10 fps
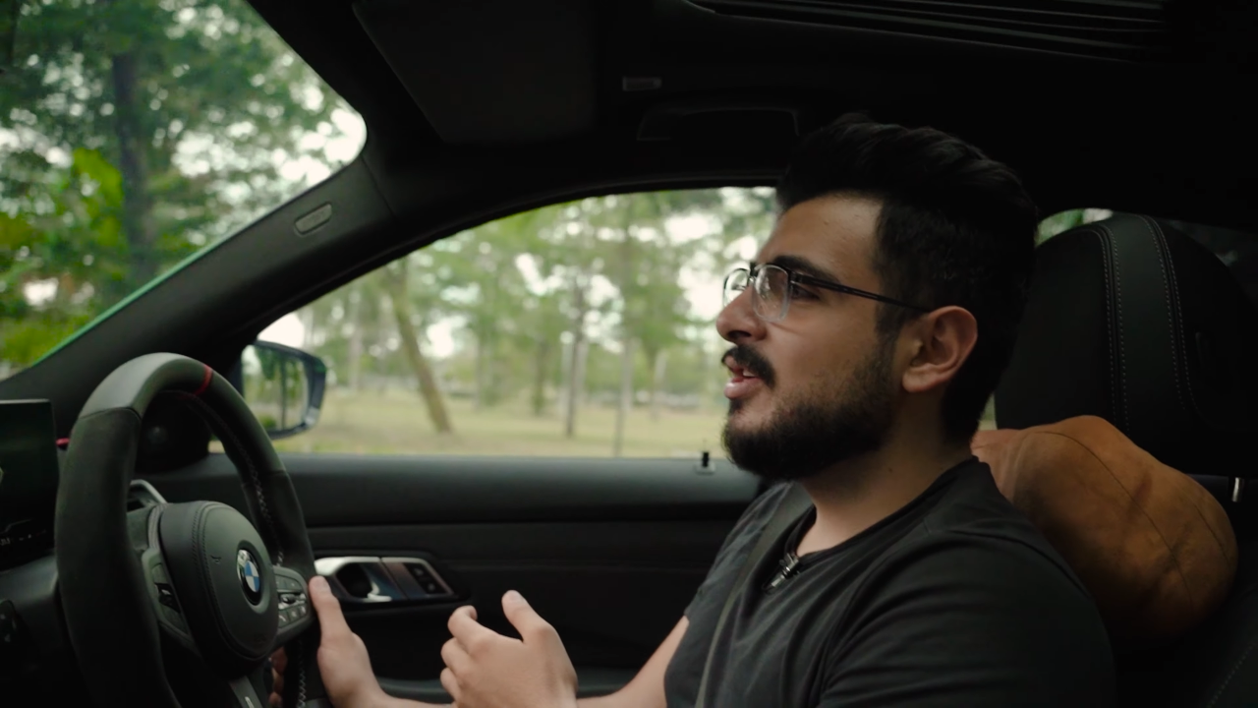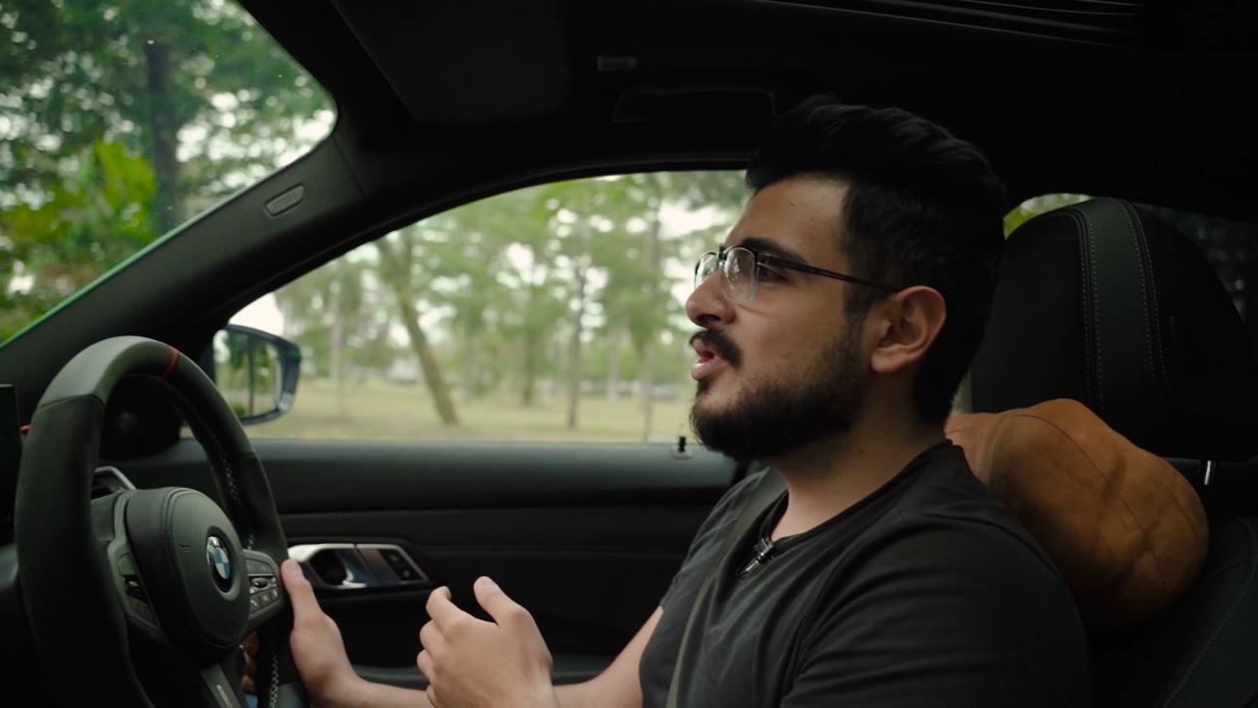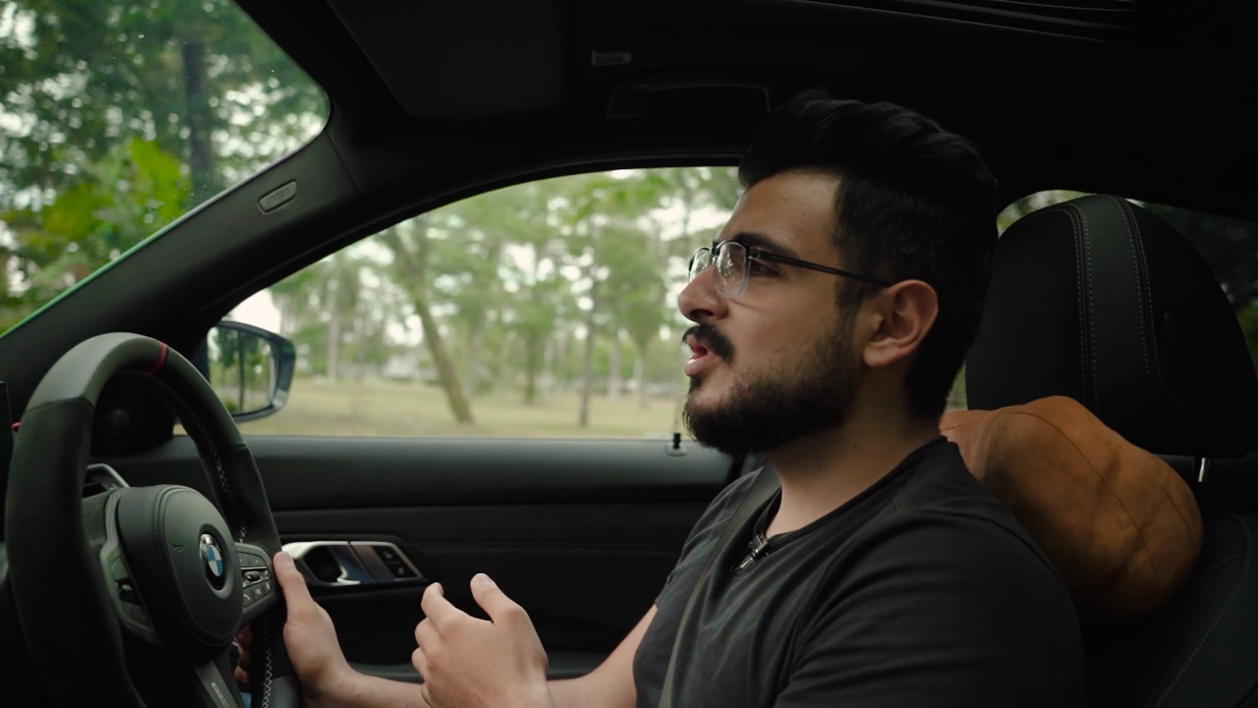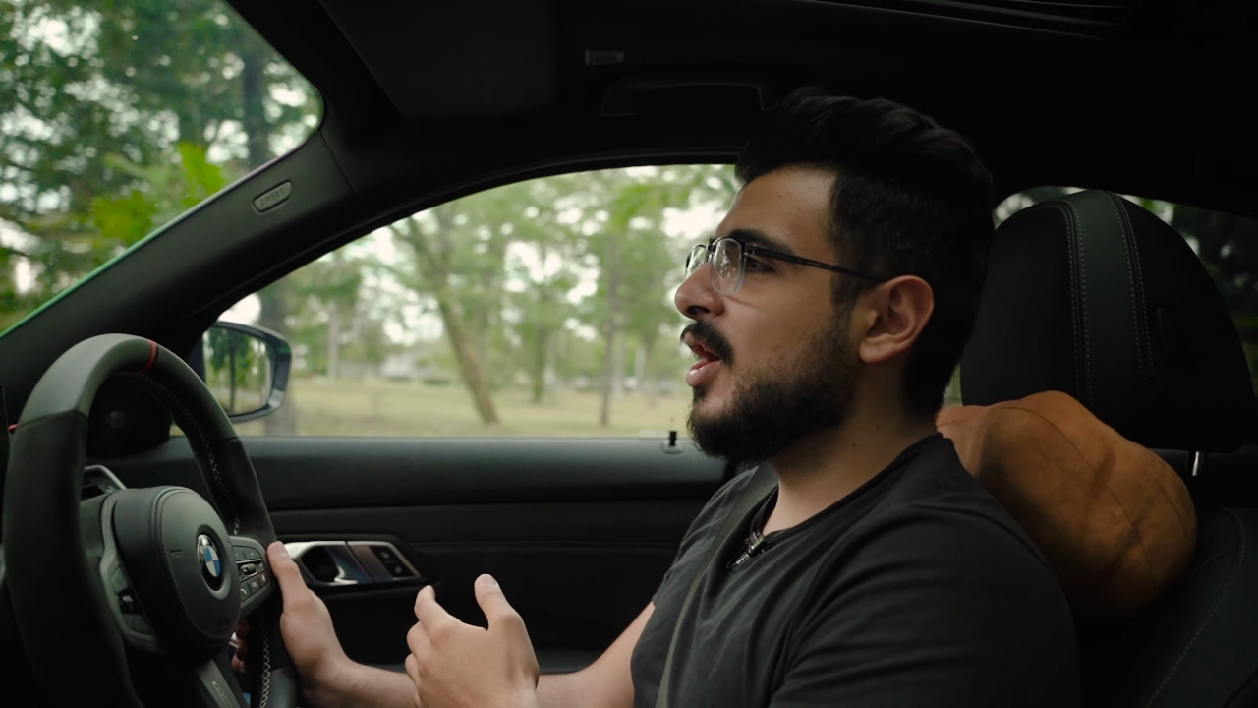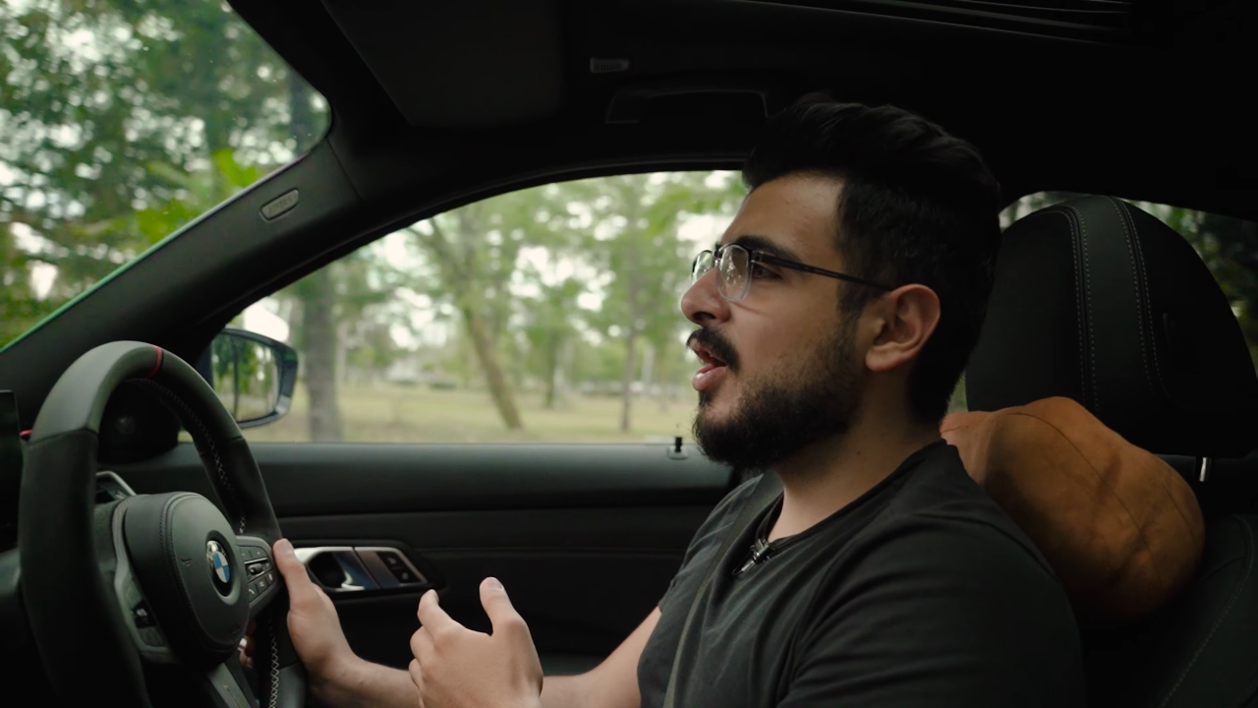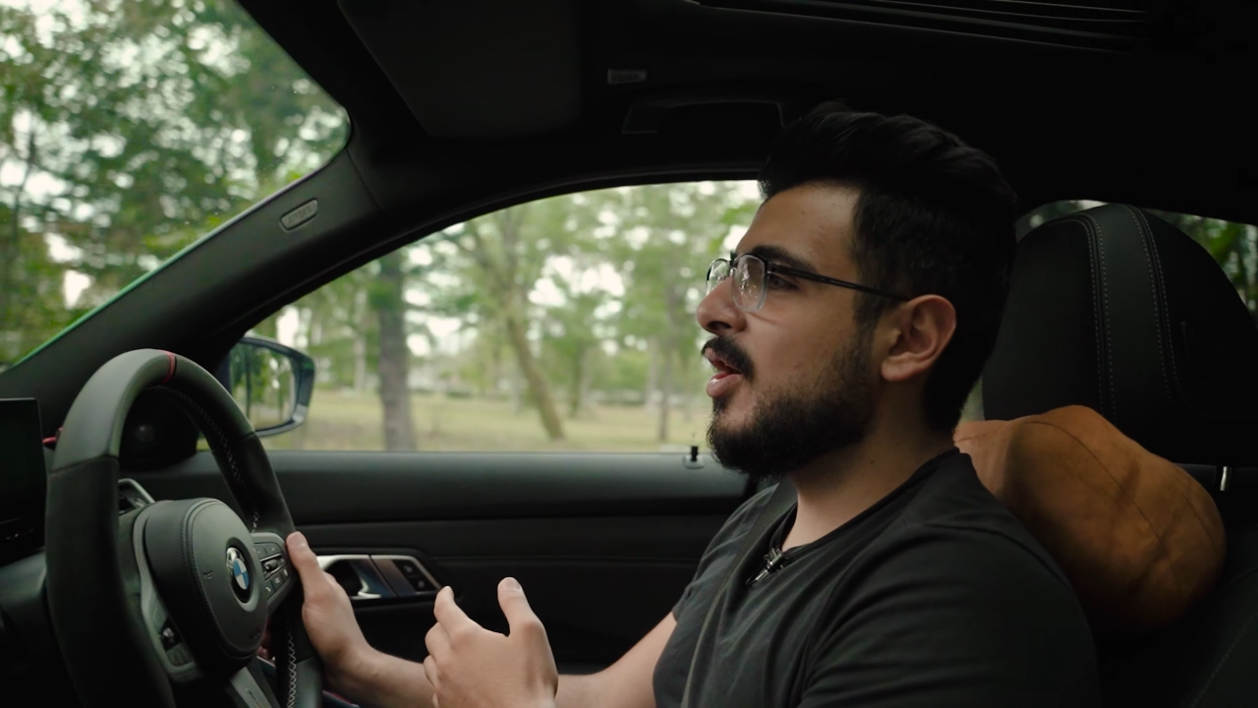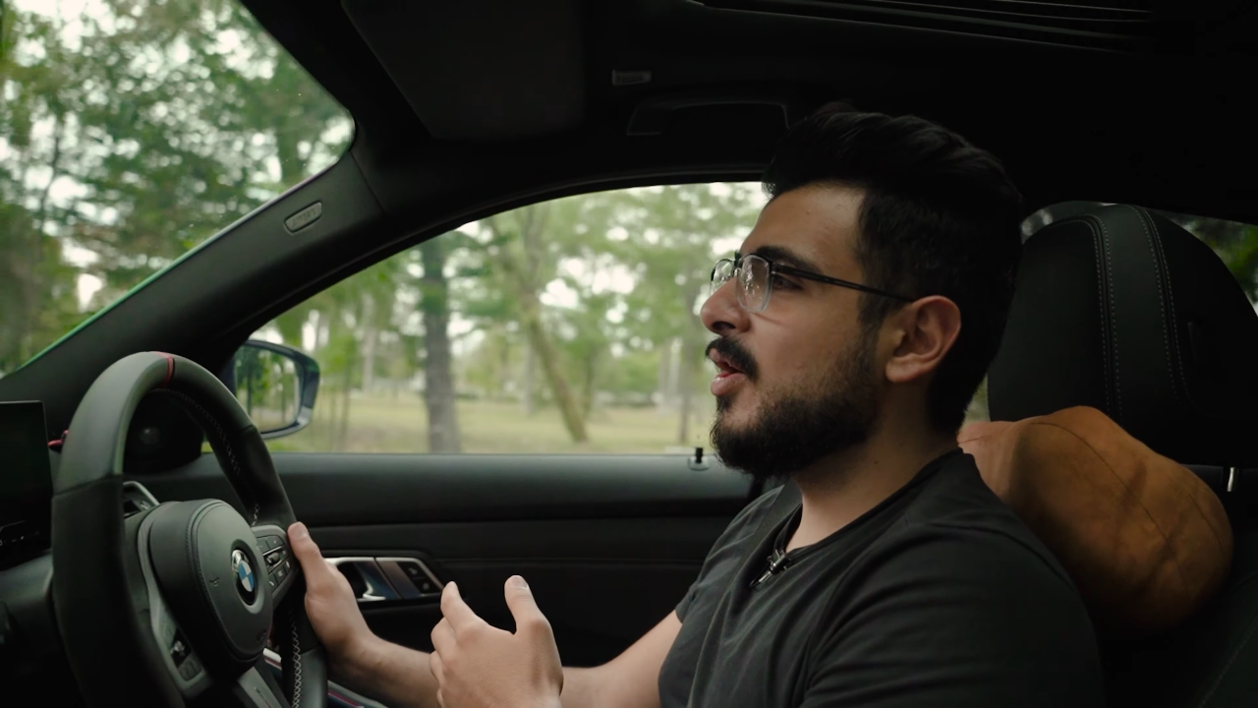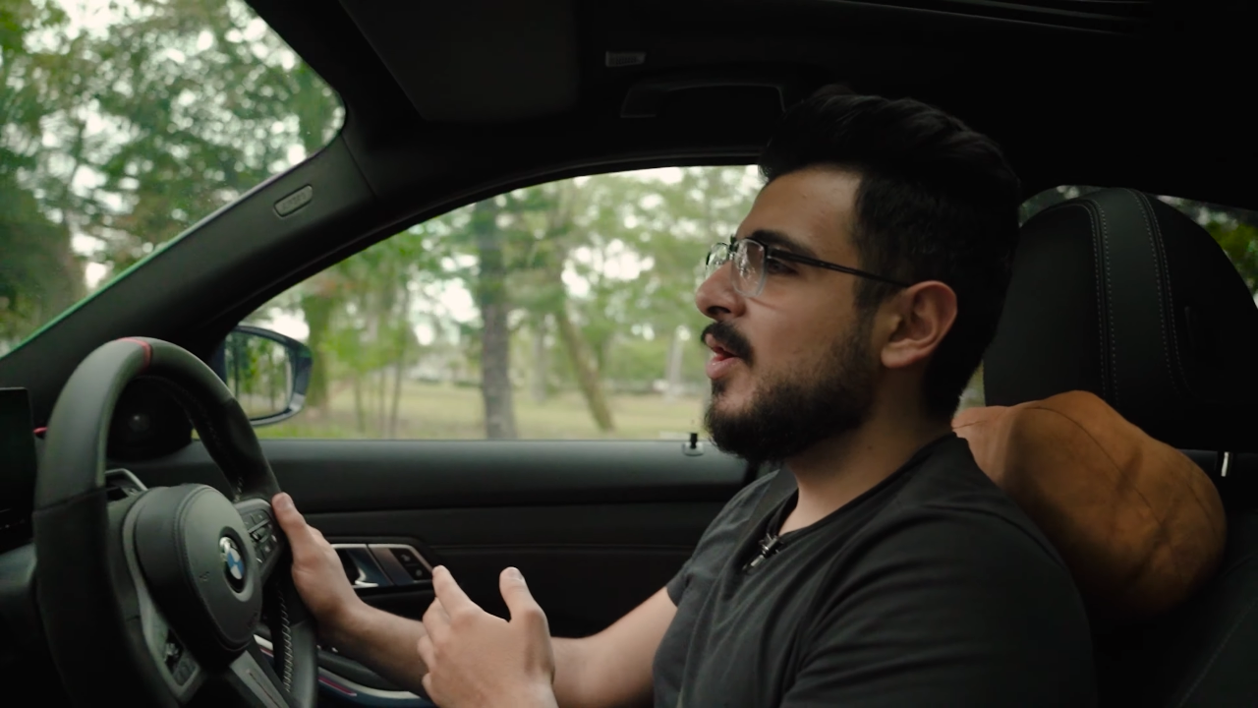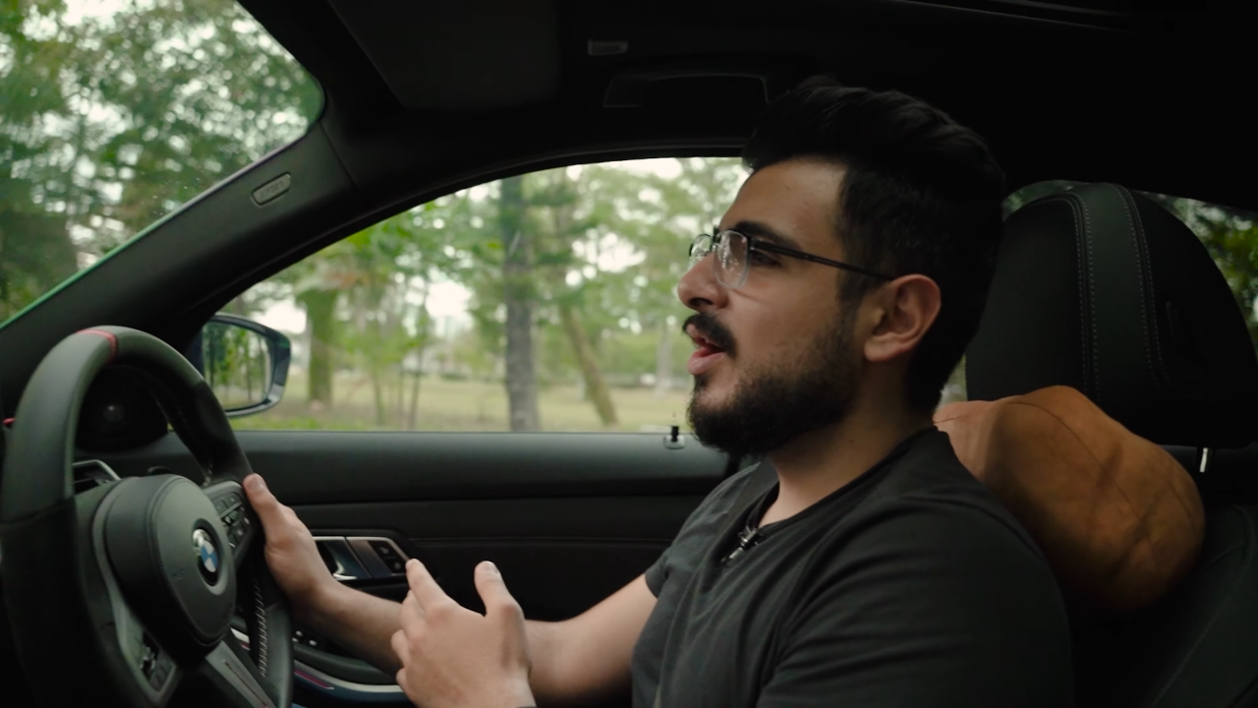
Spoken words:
So